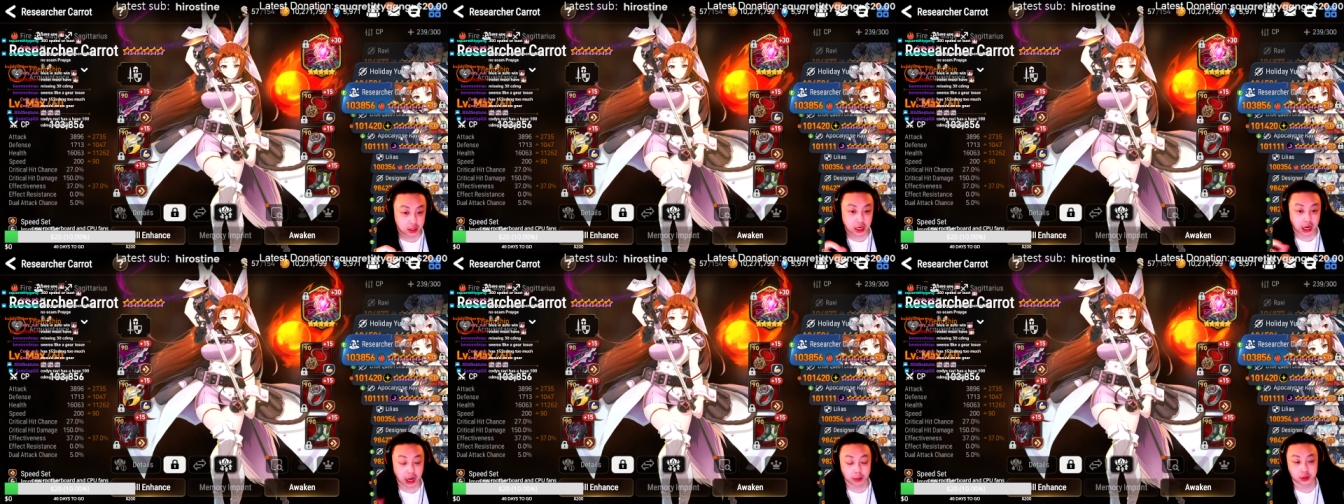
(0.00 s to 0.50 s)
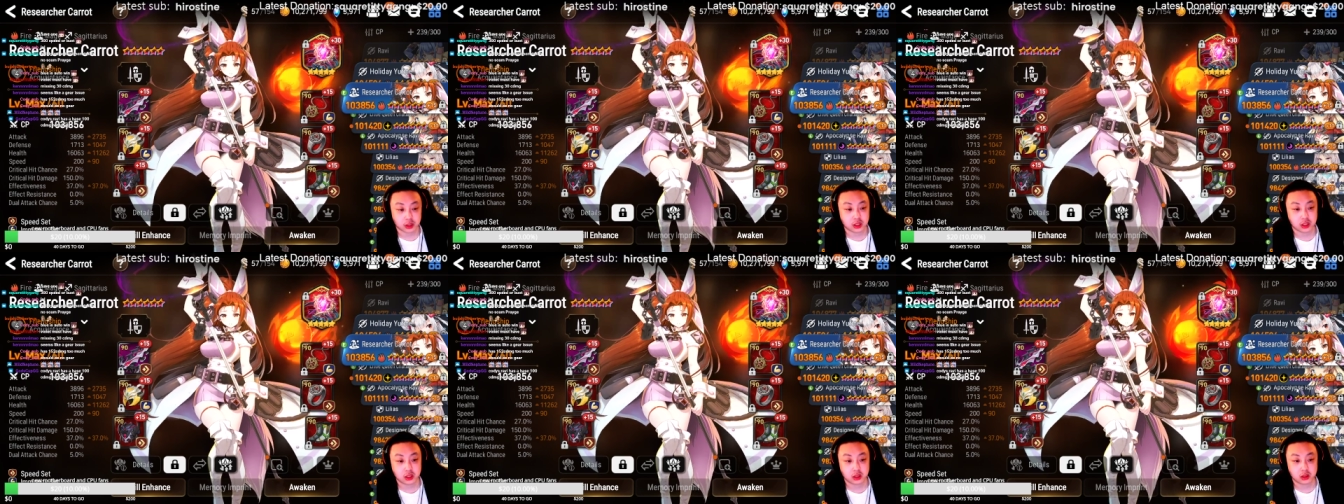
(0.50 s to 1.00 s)

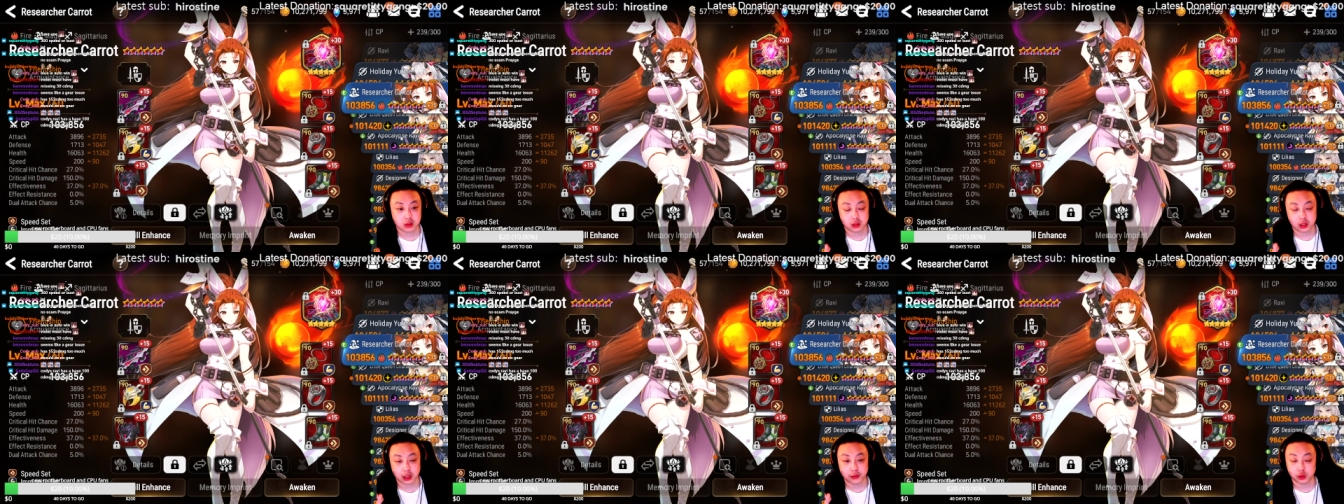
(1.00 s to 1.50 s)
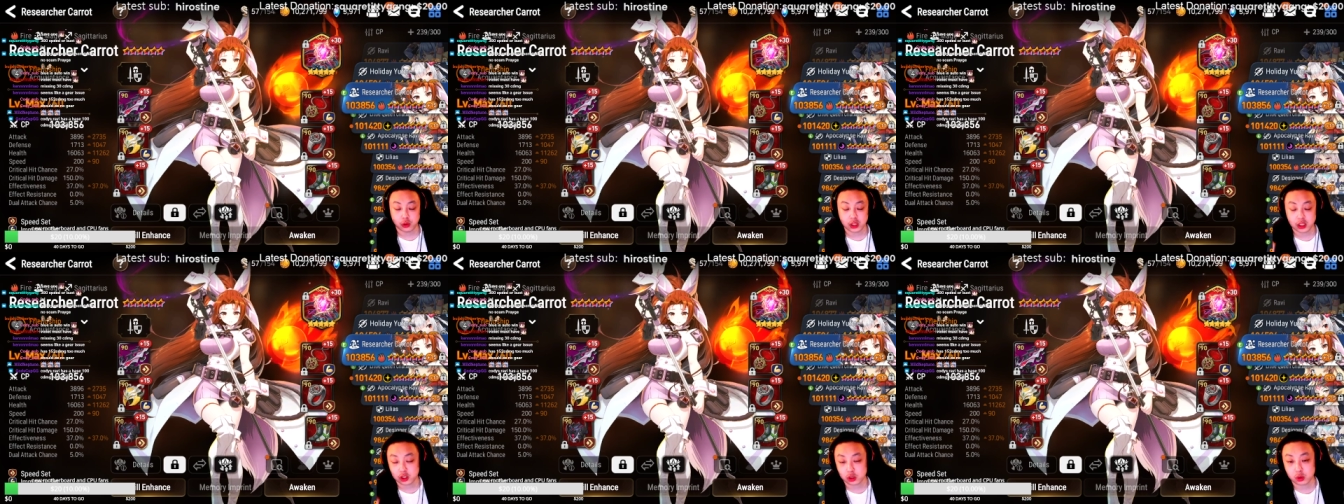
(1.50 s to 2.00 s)
options if you need
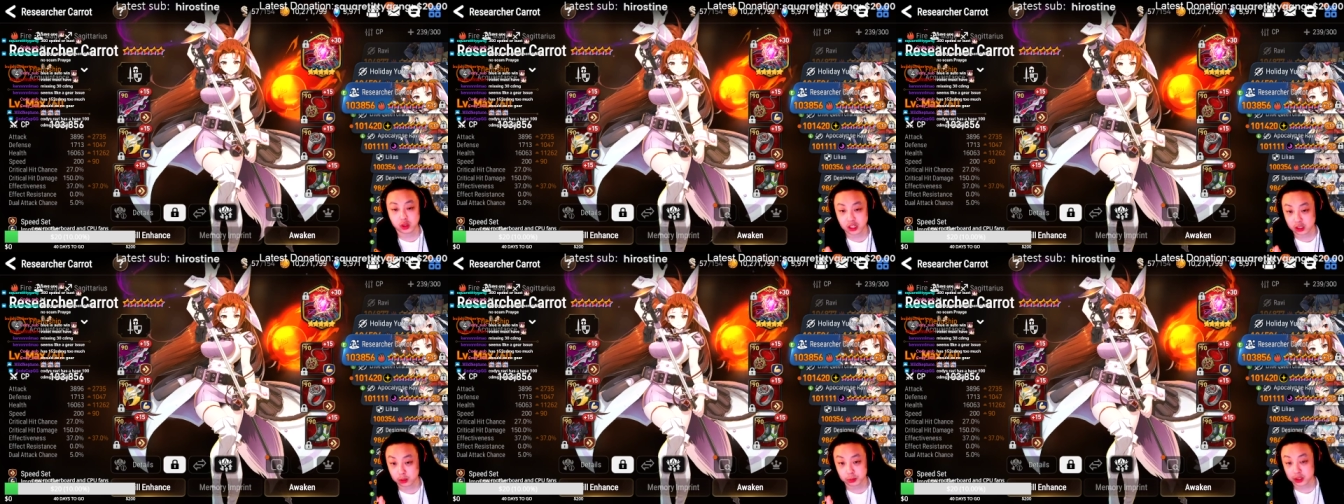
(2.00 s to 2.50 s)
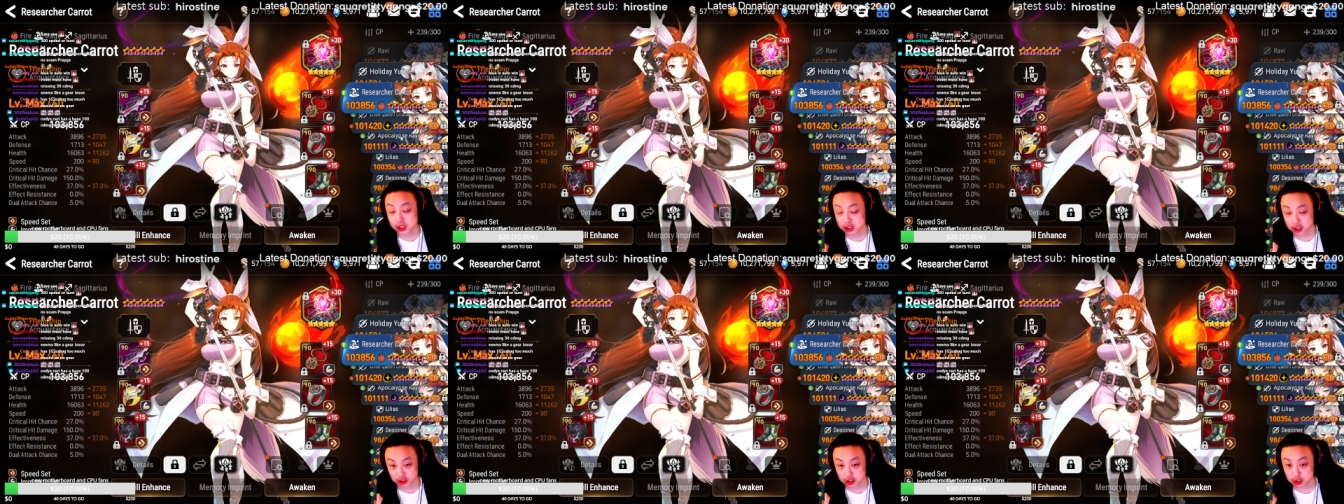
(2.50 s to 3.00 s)
a unit that could
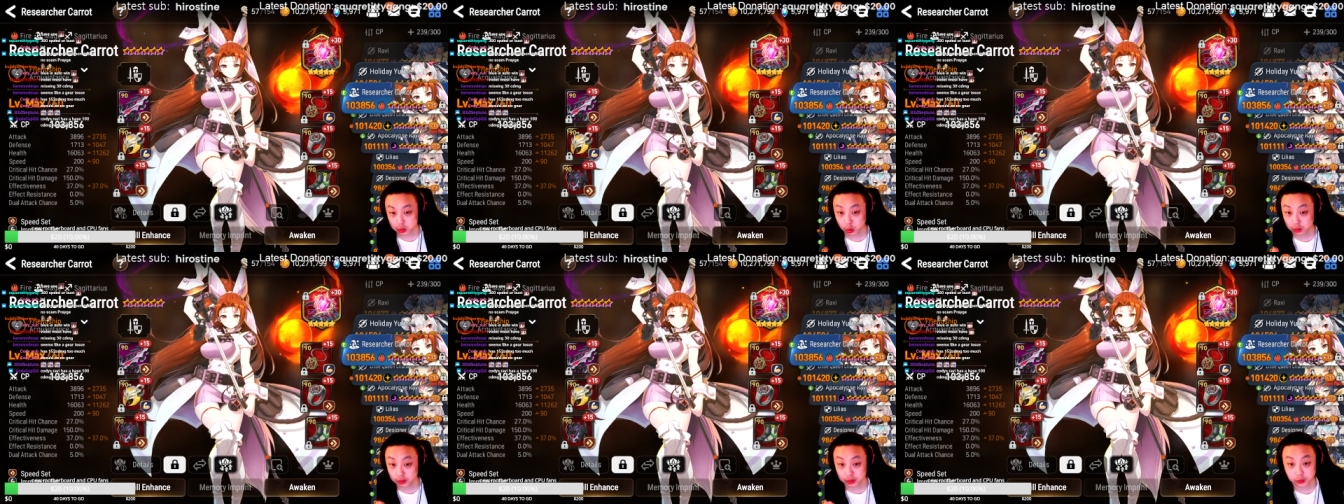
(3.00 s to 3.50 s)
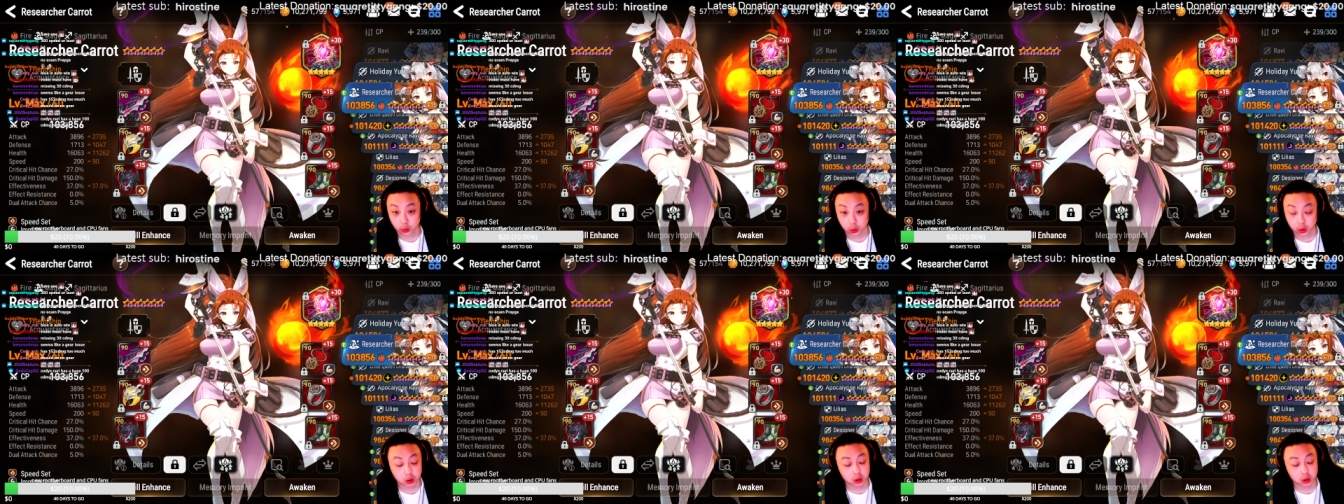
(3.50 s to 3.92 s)
potentially just 1v4.